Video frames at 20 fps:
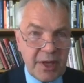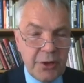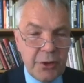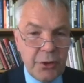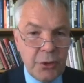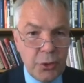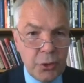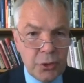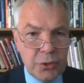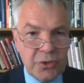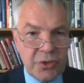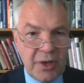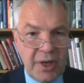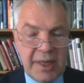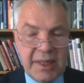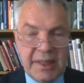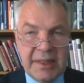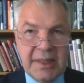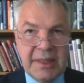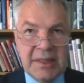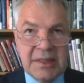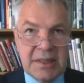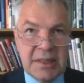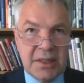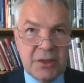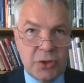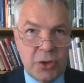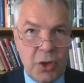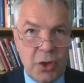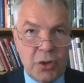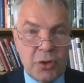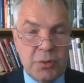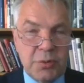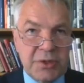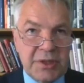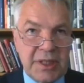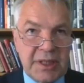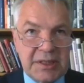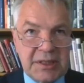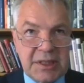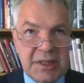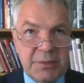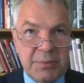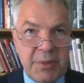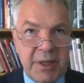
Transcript: neutral in these circumstances,